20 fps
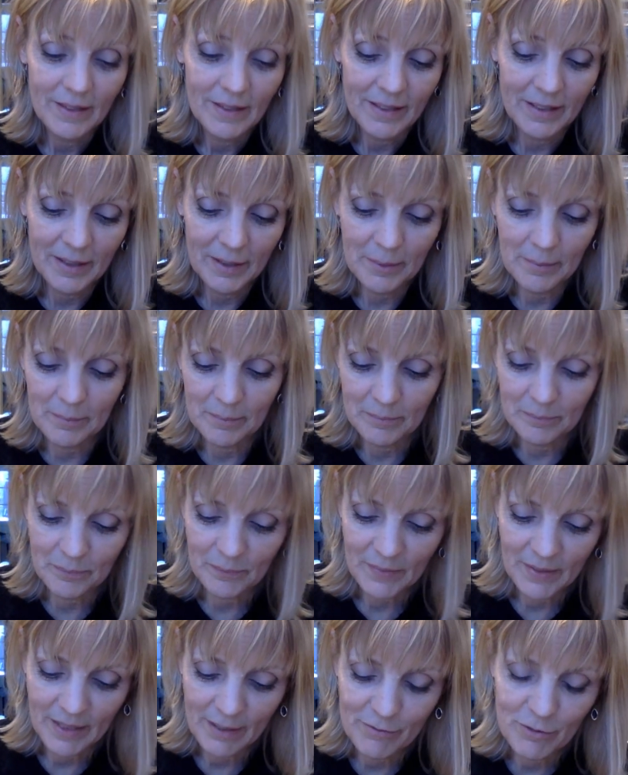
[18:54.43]
Um,
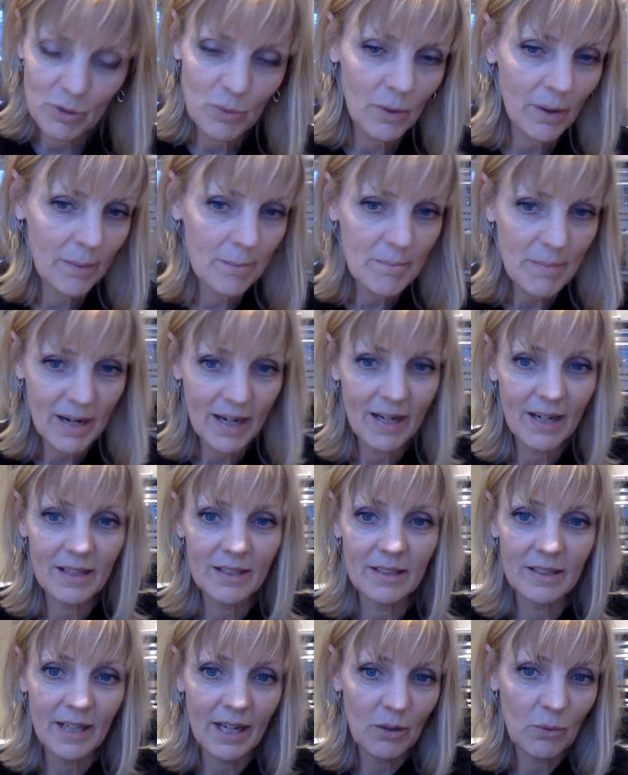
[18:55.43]
if you are a man
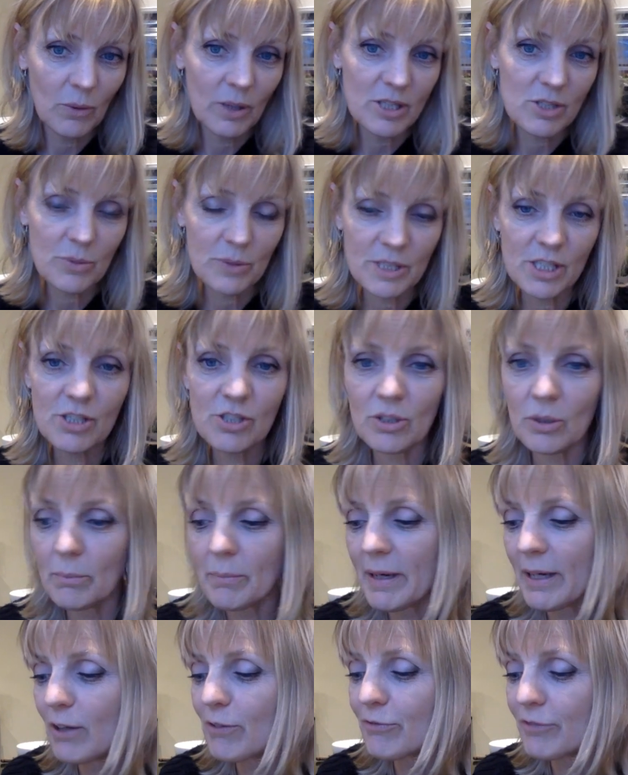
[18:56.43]
and like want traditional
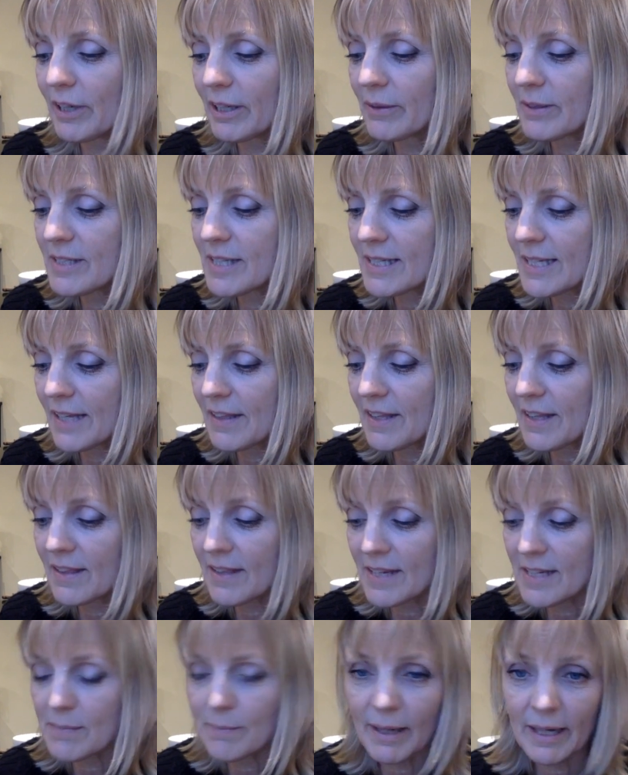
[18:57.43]
male fragrances, I think
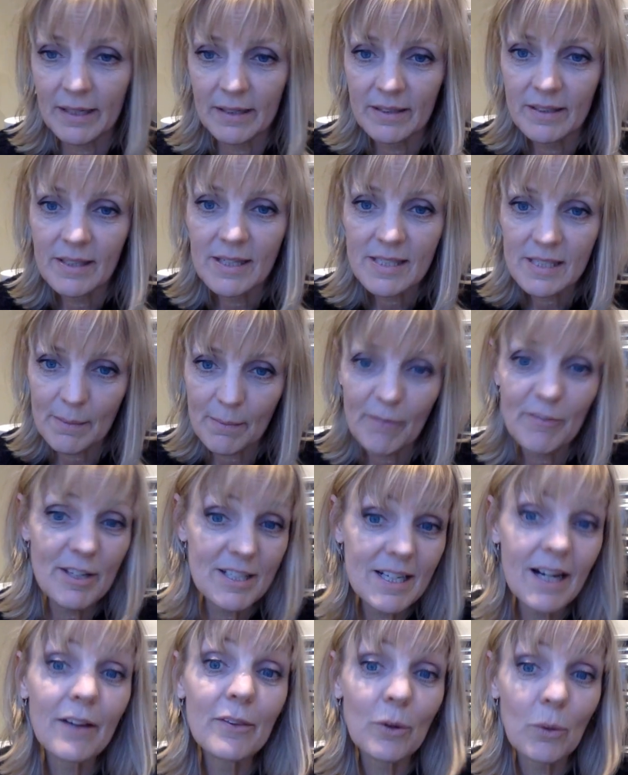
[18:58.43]
these might some of
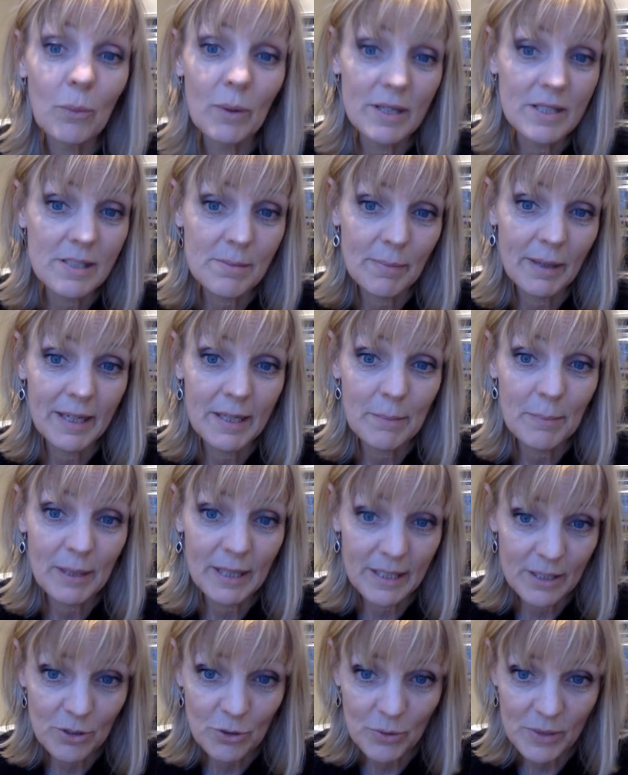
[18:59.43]
these other ones might be
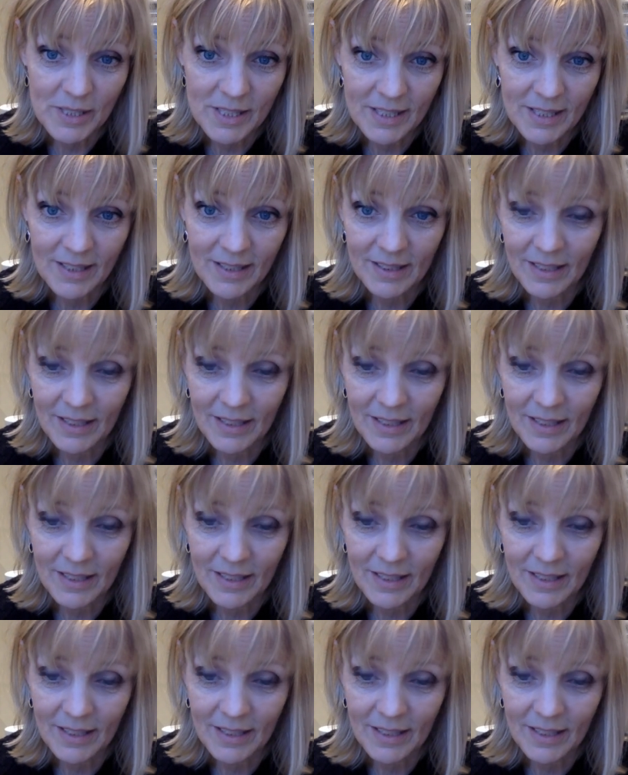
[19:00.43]
interesting.